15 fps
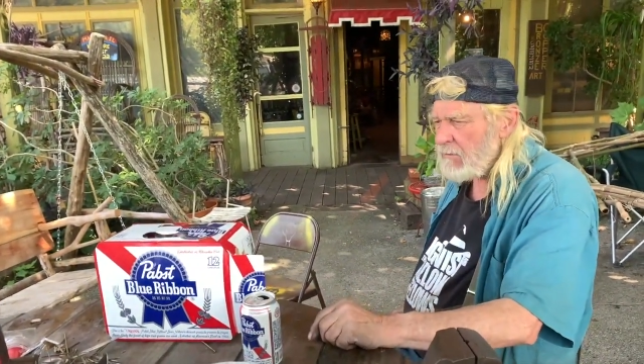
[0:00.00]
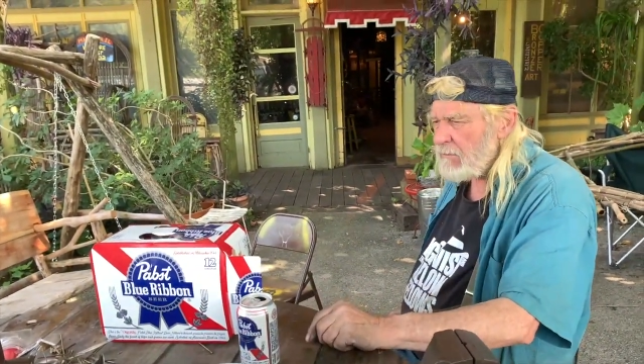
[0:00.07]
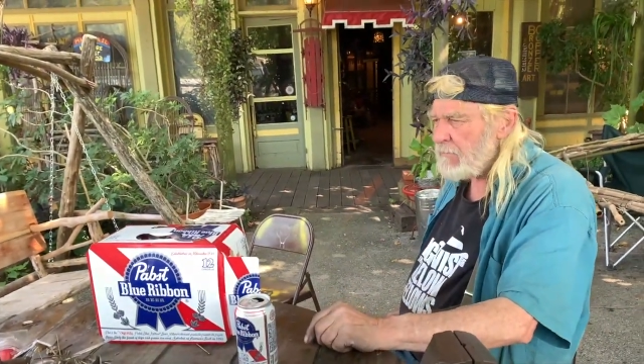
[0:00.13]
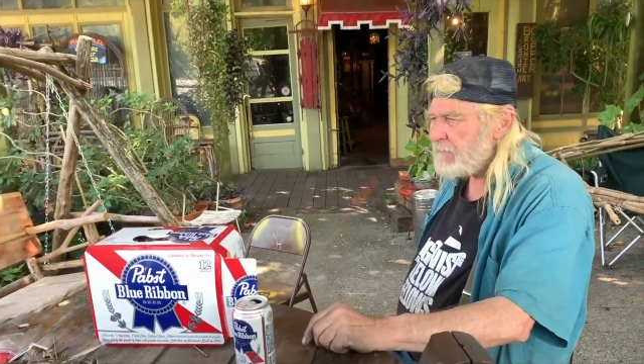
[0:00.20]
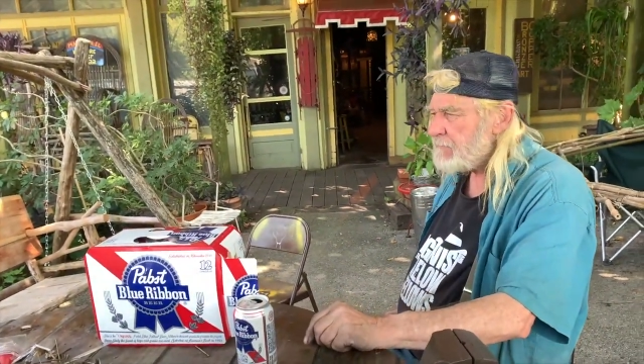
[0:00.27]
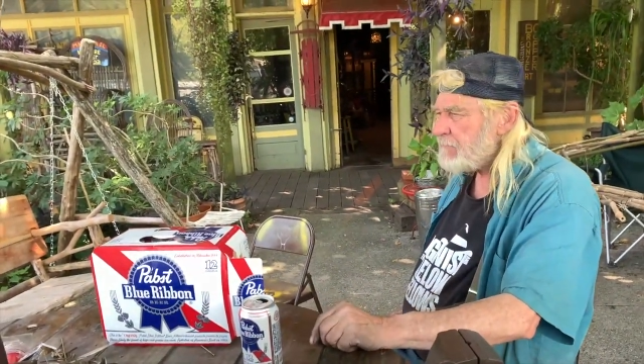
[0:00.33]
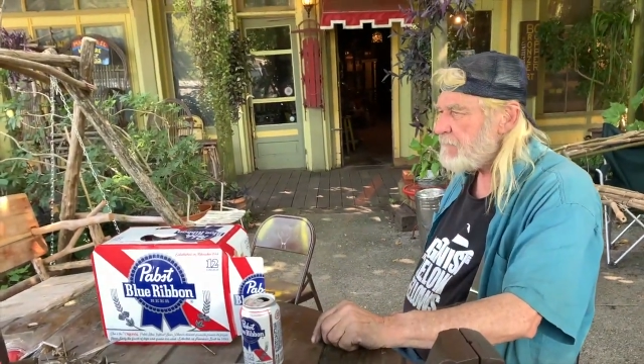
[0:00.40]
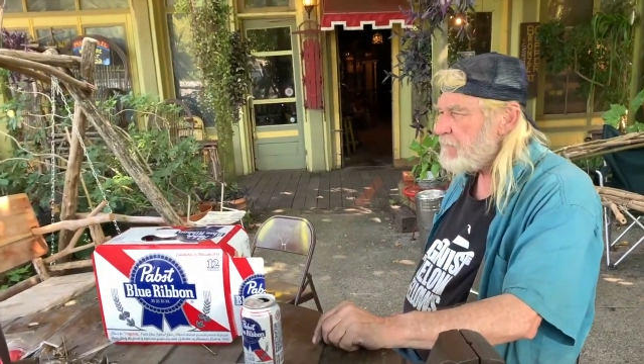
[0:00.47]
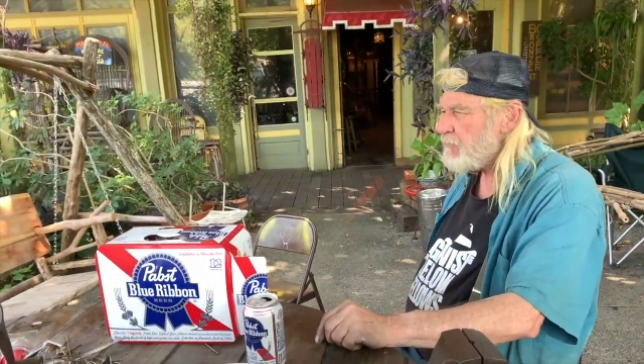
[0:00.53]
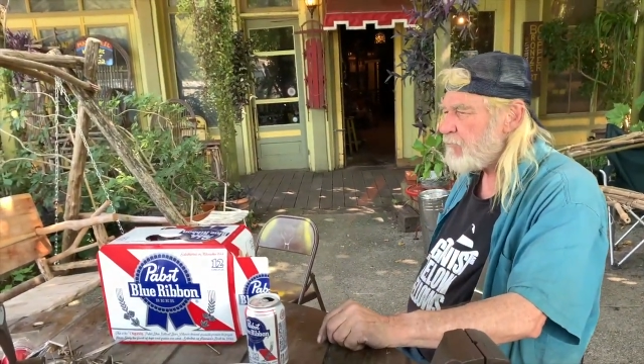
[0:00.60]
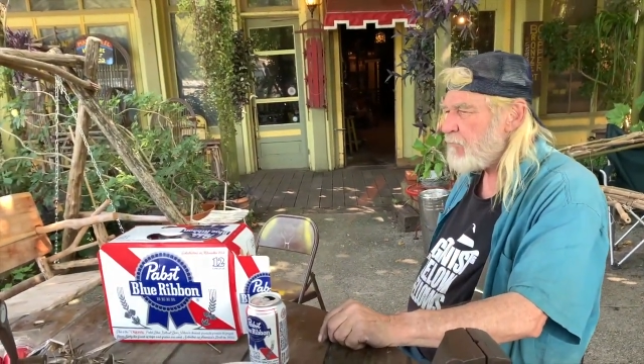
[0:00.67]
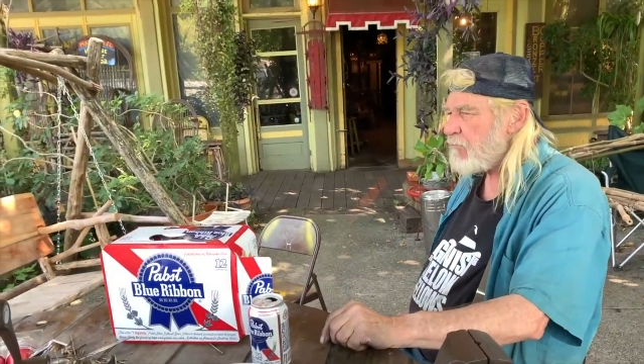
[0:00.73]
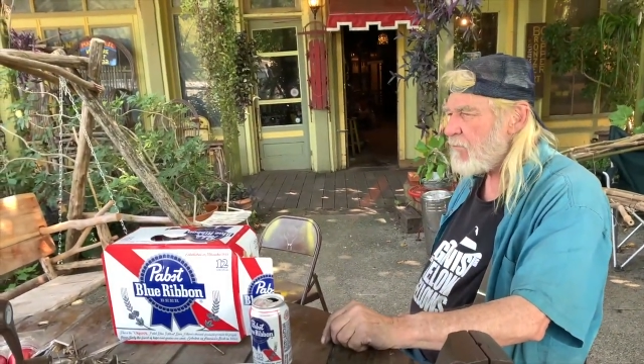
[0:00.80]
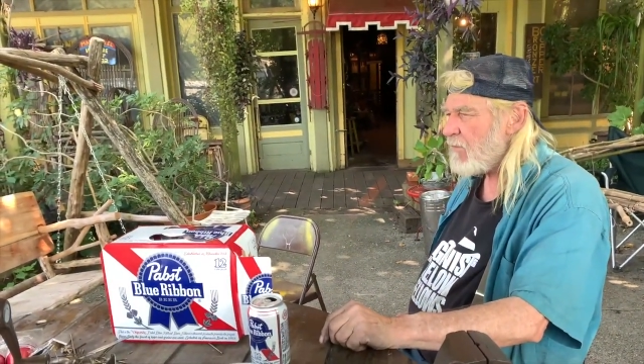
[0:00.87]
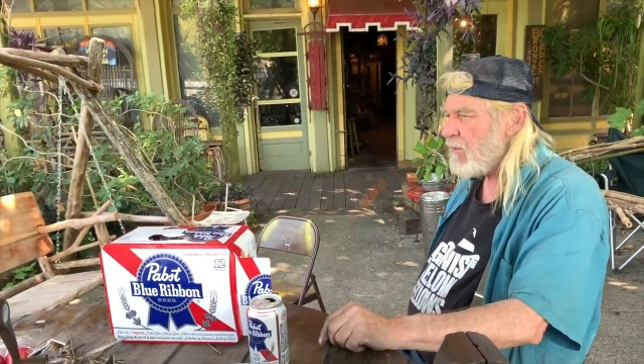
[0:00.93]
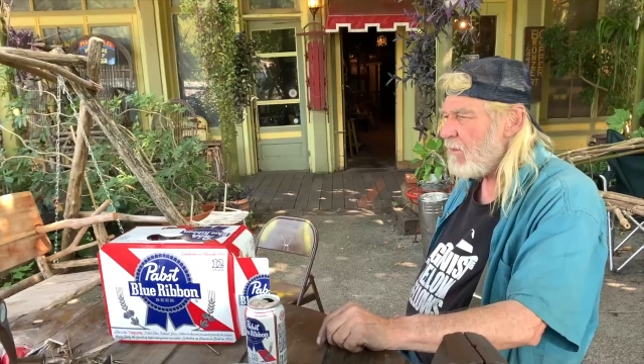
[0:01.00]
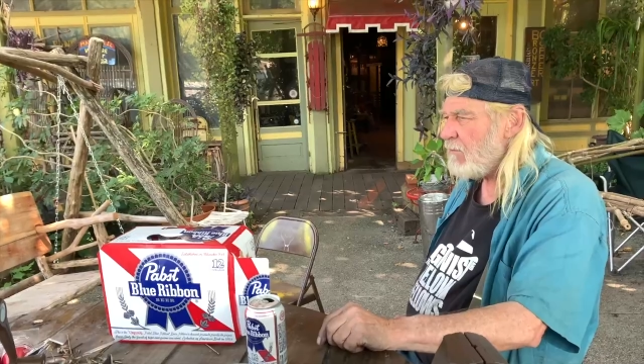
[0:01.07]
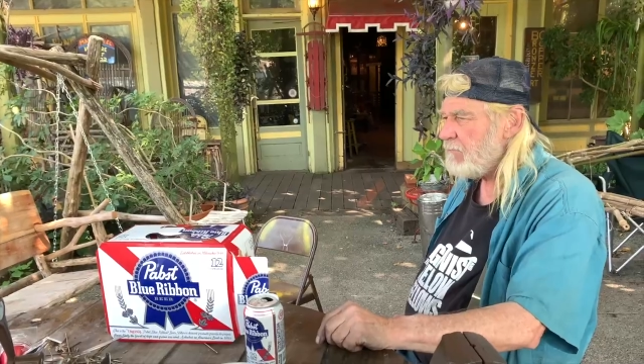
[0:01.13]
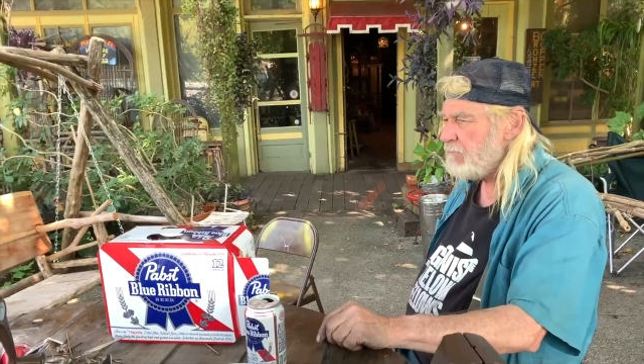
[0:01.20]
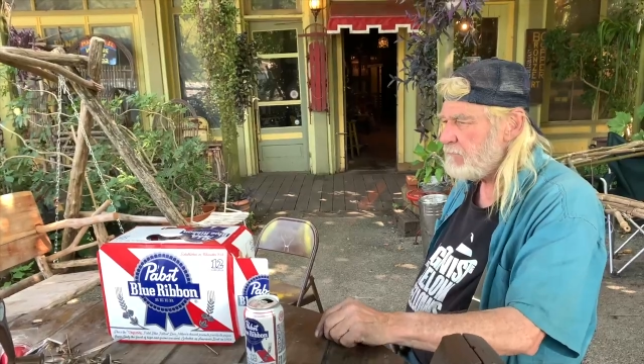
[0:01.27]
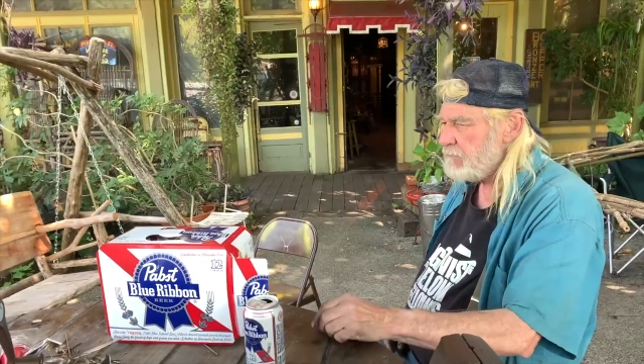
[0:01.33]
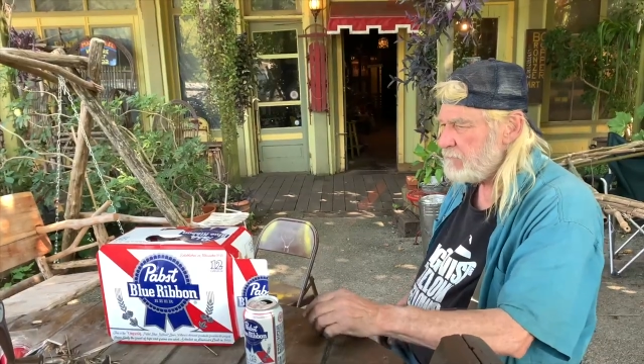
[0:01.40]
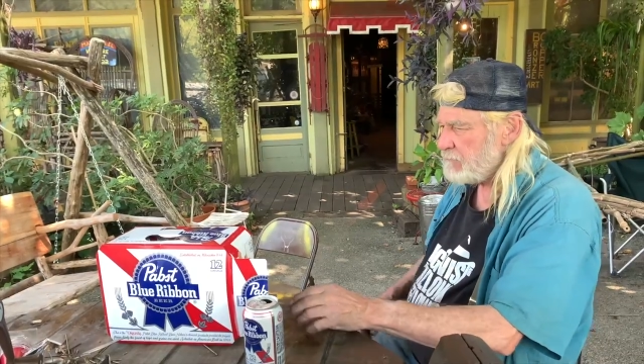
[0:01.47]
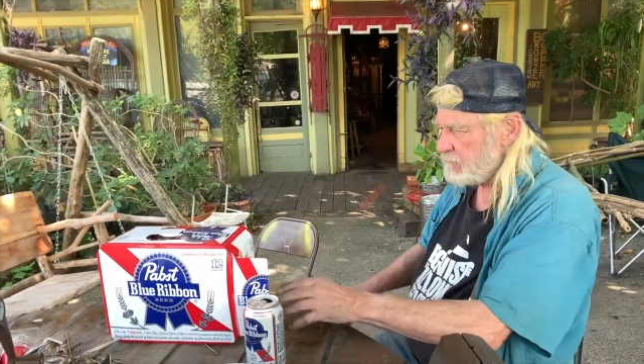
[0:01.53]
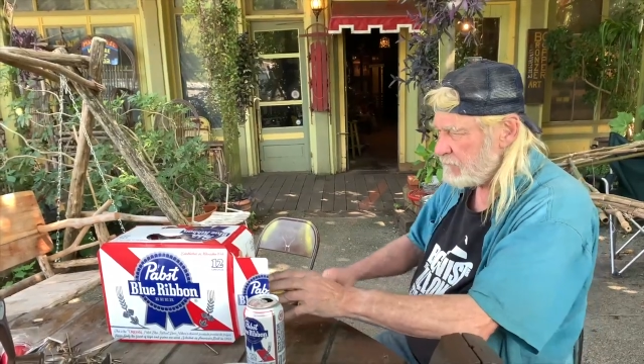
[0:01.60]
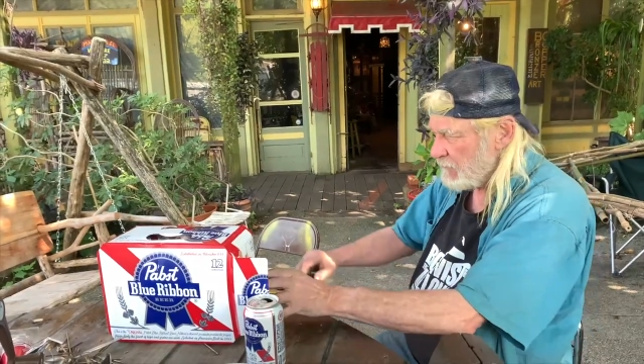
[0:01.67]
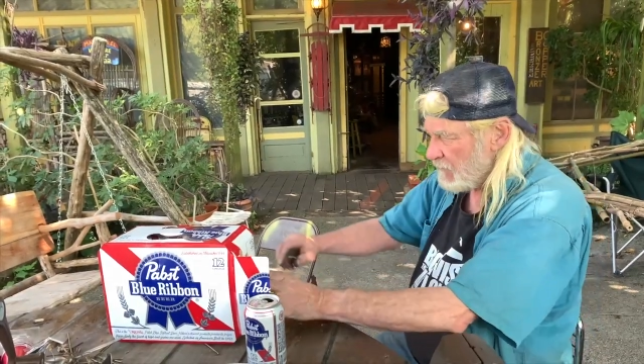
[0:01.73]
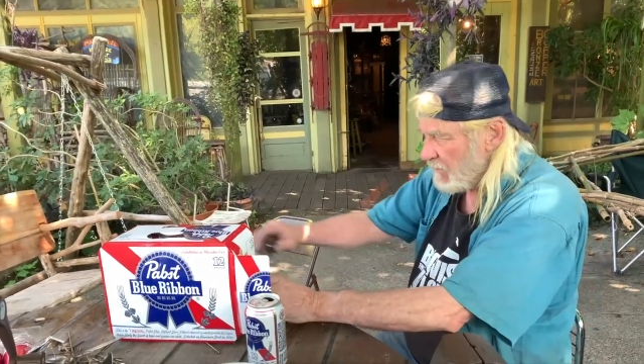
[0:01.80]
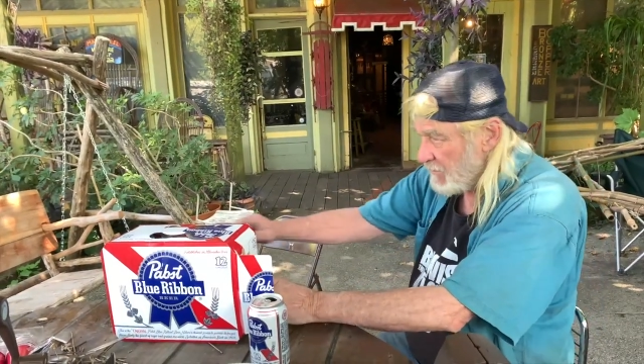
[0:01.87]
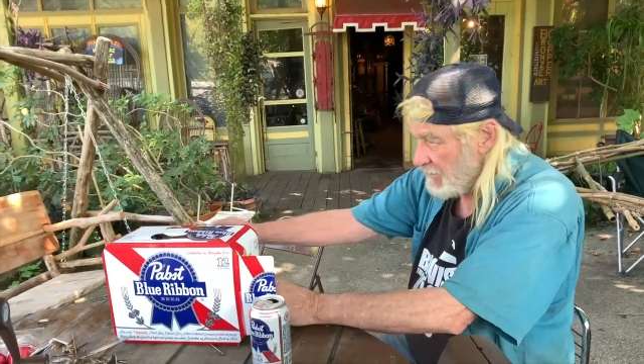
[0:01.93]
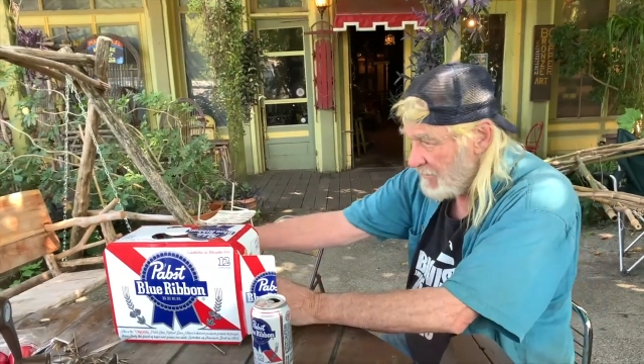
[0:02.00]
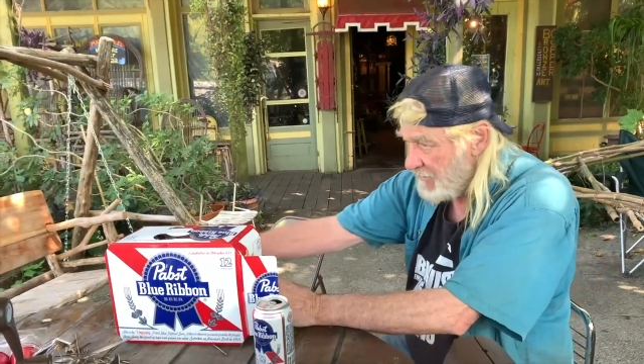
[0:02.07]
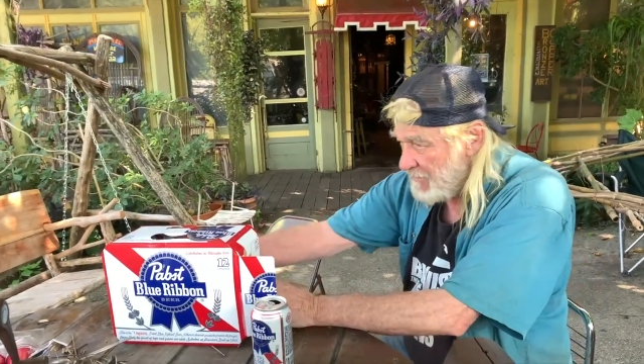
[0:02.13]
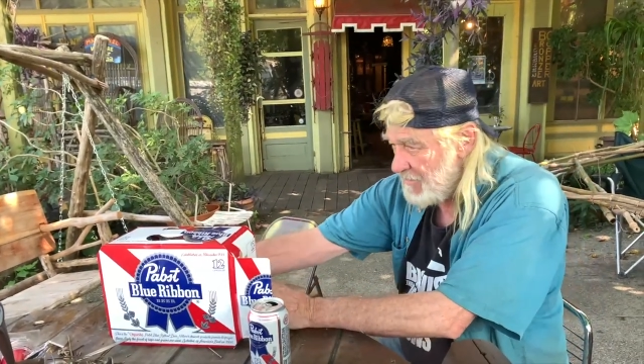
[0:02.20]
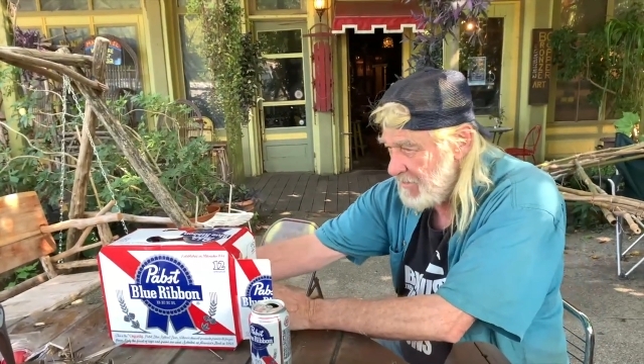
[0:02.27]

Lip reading: are an artist, so